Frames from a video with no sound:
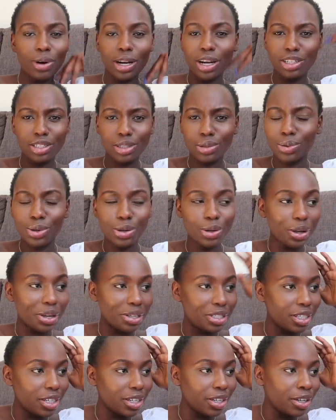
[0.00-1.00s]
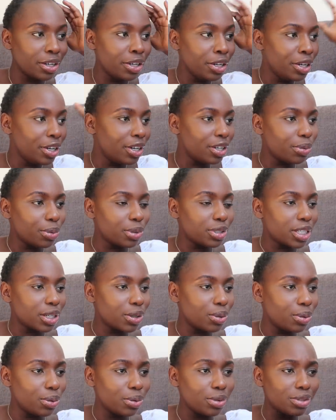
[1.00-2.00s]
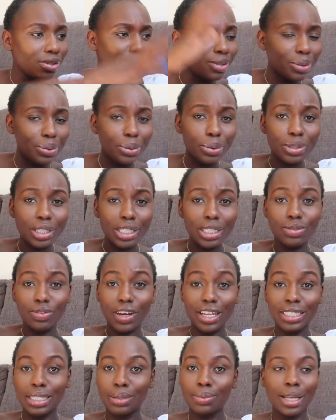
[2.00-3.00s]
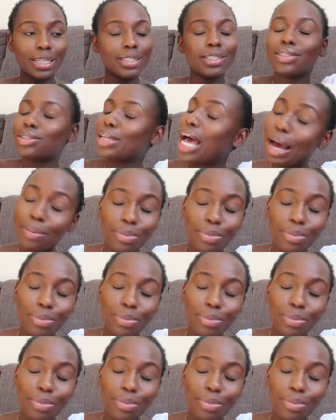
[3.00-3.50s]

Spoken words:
I don't just want to go to, what's it called, all these fancy places.